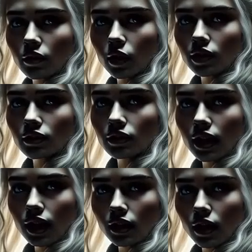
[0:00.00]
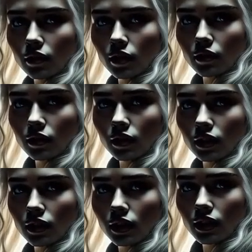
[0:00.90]
hardly worth more of her
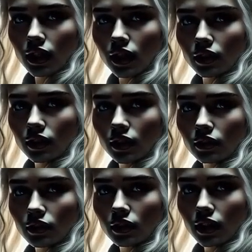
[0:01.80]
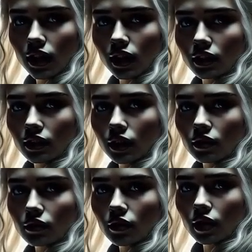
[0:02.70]
time. Daenerys was led away
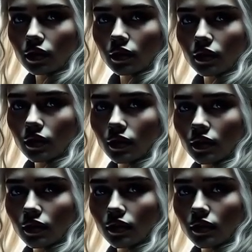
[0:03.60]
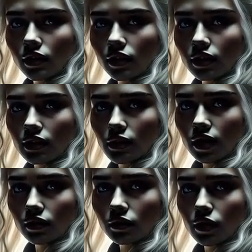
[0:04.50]
before she could utter another word,
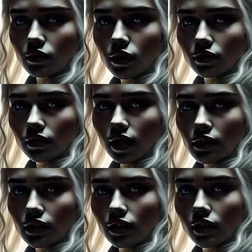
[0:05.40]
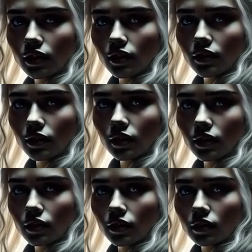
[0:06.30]
not that she had any illusions about
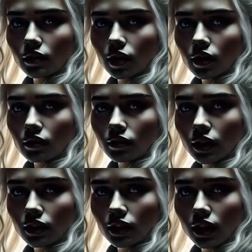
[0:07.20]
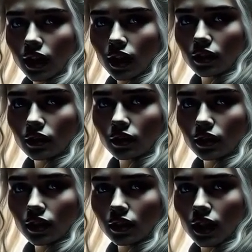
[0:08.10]
what else there was to say.
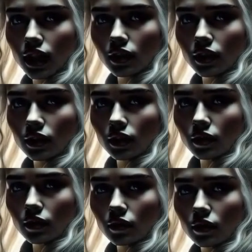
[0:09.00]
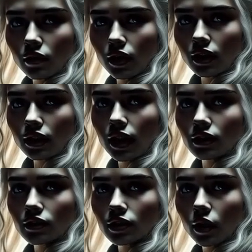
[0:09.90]
She had expected cruelty, and
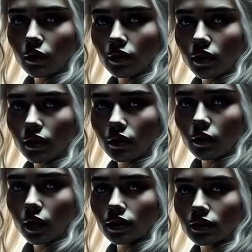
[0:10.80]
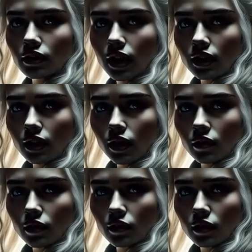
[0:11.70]
Cersei had shown a hint of it, but she also
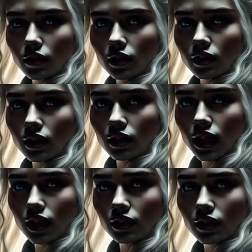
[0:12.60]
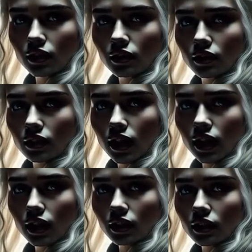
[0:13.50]
sensed calculation behind those
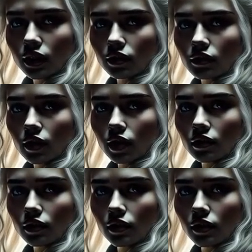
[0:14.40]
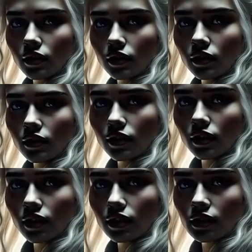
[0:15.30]
eyes. For the moment,
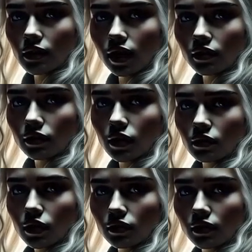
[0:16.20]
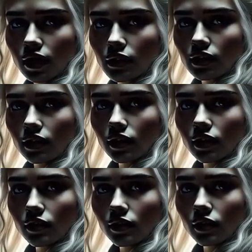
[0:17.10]
Daenerys would be spirited down to the bowels
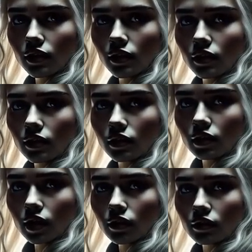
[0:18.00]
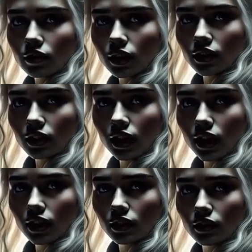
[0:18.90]
of the Red Keep, and she could do nothing
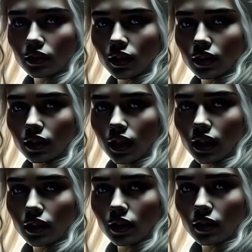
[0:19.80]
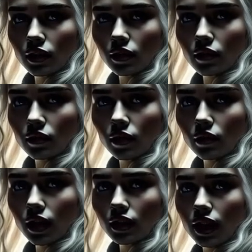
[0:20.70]
to prevent it. She told herself,
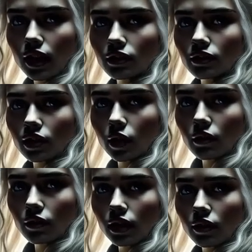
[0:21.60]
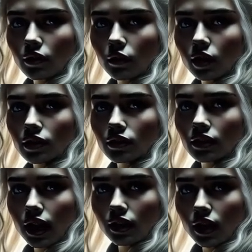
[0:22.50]
endure, survive, plan.
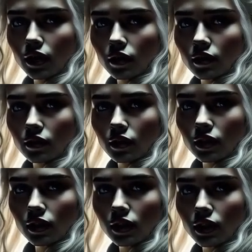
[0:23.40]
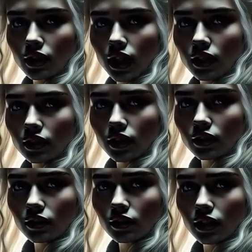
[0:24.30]
If she was alive, she could still seek
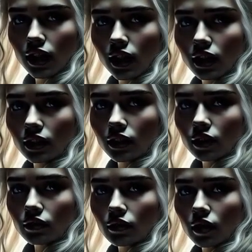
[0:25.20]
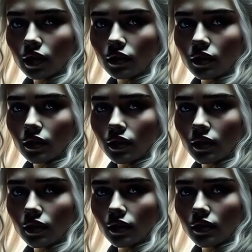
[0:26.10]
a way out. The dungeons
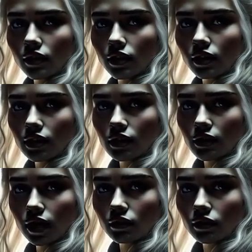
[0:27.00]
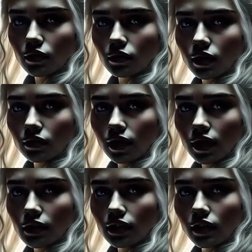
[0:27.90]
beneath the Red Keep were even less
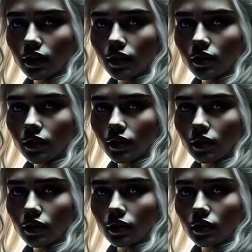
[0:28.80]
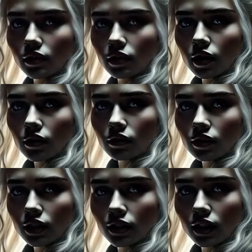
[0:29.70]
welcoming than she had feared. Damp,
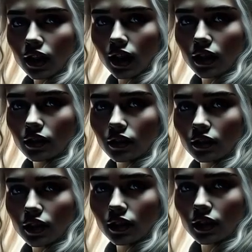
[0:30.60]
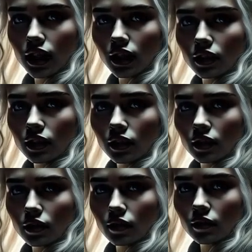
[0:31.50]
cold air clung to the rough-hewn
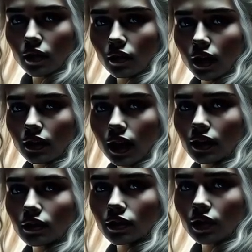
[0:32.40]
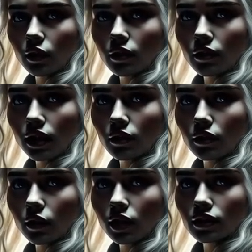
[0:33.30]
walls, and the torchlight revealed
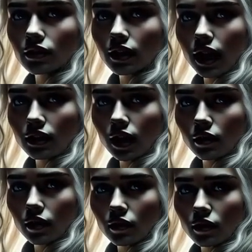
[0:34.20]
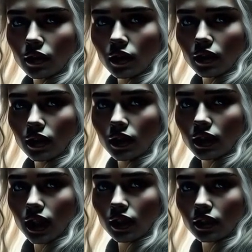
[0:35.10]
scurrying rats that vanished between
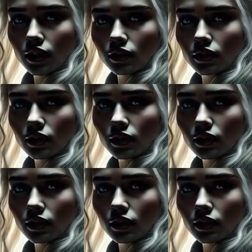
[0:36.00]
broken stones.